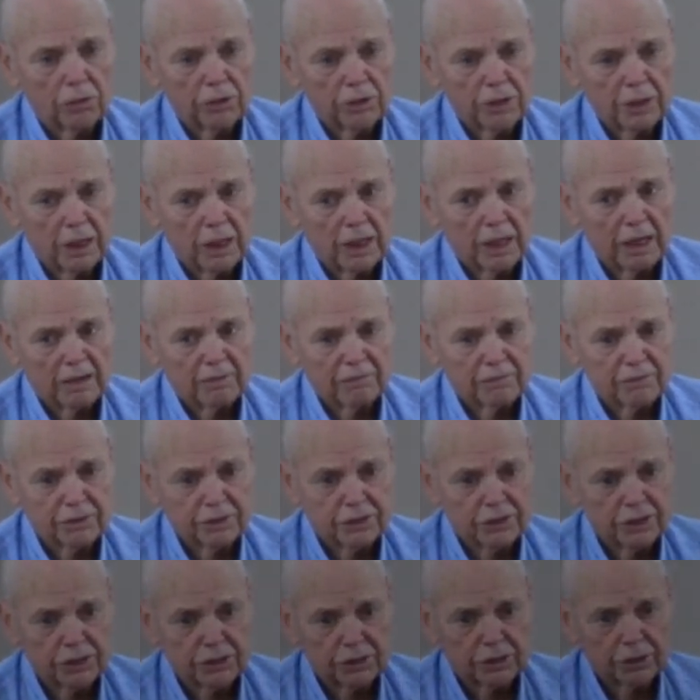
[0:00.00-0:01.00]
in life, It's
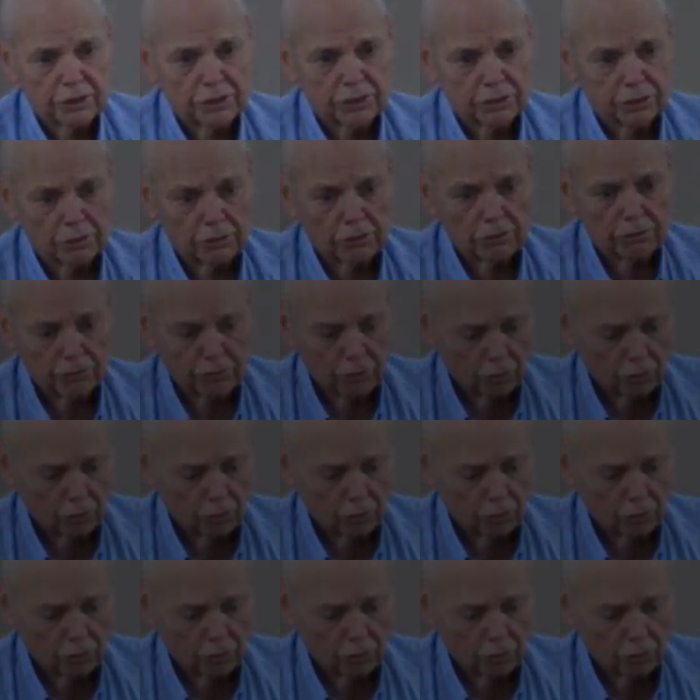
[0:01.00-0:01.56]
just to serve the